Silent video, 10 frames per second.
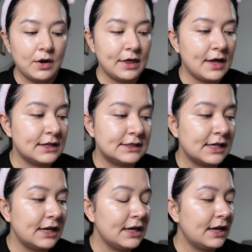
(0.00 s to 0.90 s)
Okay, that's
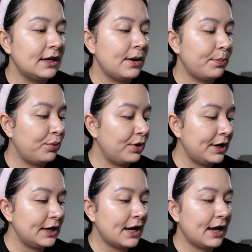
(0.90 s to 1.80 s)
setting in
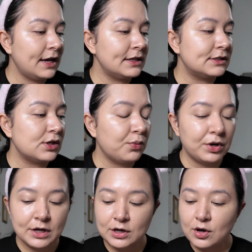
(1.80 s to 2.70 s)
pretty nice. So
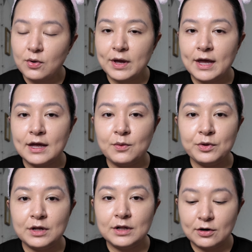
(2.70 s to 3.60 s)
we're gonna go in
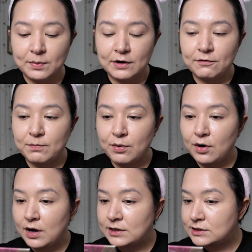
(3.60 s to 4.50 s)
with a little bit of
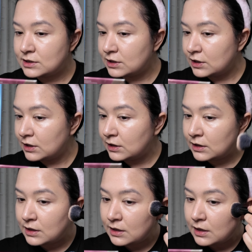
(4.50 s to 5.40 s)
bronzer
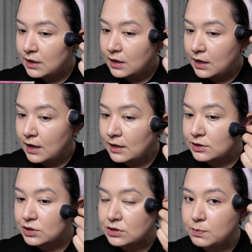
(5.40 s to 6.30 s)

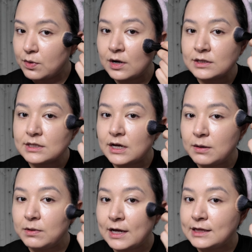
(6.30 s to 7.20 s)
and just bronze
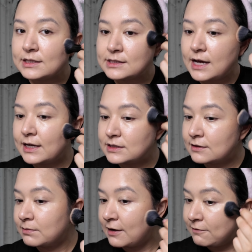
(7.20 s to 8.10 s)
up like the sides
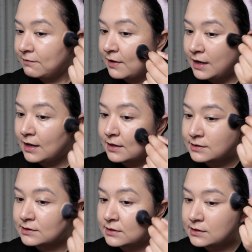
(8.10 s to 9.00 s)
of my
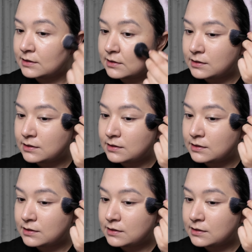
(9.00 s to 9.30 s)
face.